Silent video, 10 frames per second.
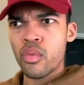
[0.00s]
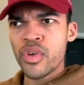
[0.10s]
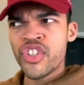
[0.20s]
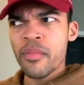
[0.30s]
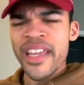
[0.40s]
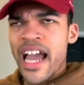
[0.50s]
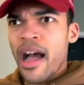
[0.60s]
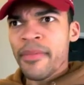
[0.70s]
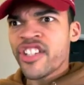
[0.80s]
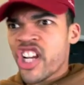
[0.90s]
What you mean?
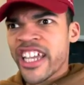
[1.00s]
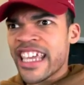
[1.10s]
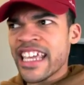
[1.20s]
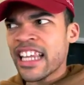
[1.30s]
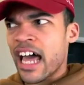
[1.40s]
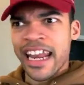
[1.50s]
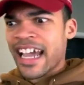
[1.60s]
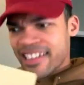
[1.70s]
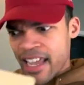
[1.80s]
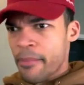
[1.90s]
I'm the tricky
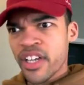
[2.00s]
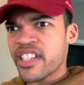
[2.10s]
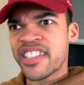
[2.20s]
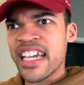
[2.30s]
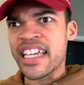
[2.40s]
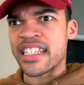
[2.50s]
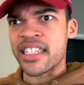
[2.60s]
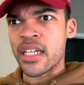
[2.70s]
Elon. I got 10 million tickets.